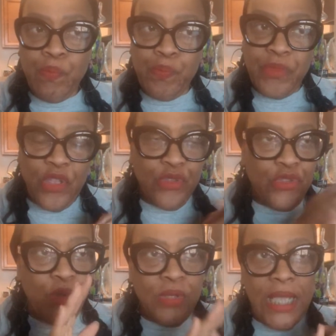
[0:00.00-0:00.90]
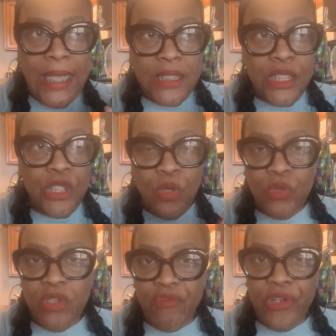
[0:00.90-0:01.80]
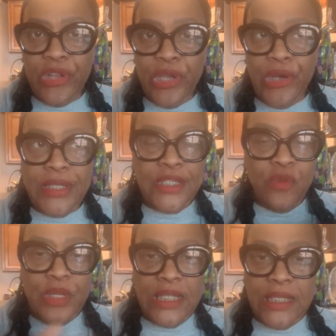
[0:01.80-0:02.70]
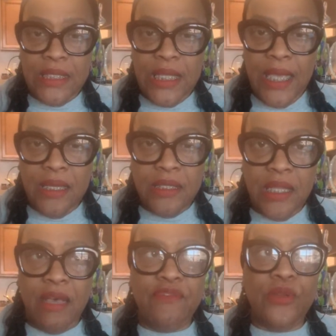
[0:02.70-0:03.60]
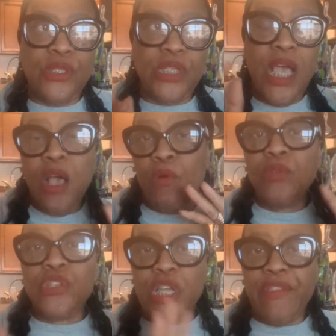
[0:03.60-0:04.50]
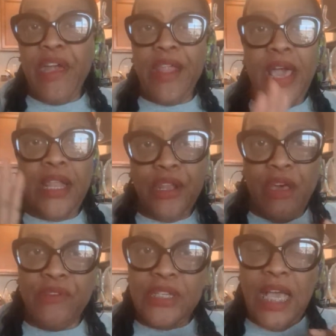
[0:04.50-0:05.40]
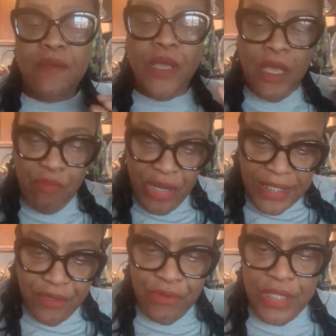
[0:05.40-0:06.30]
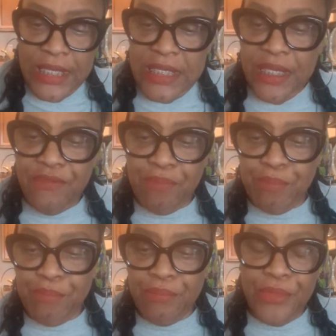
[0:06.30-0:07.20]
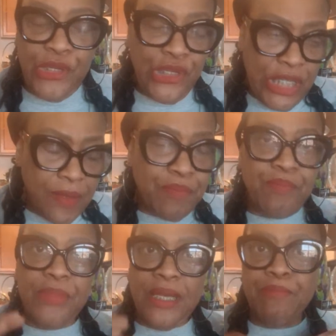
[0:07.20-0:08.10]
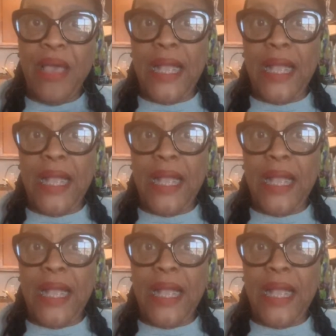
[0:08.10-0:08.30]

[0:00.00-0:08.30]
And soul ties is so different on so many levels. We'll share that at another time, but it's really deep impact